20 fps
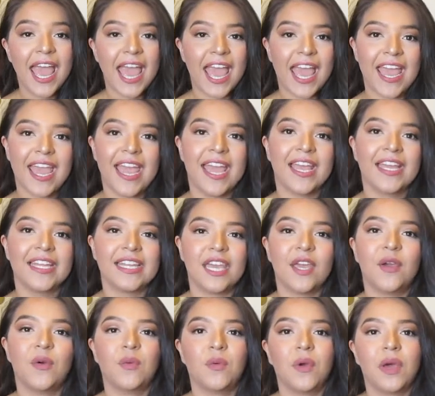and
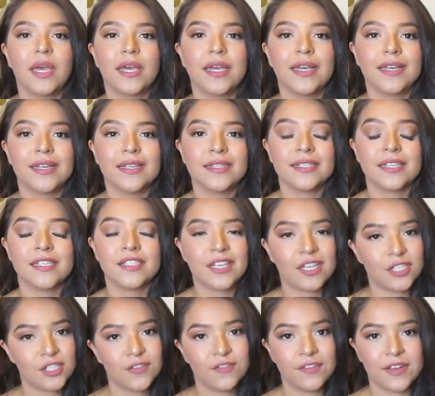it was
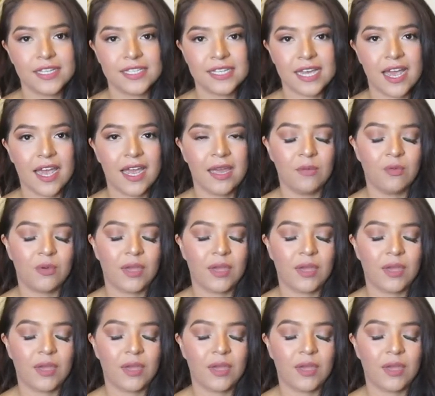such a fun time.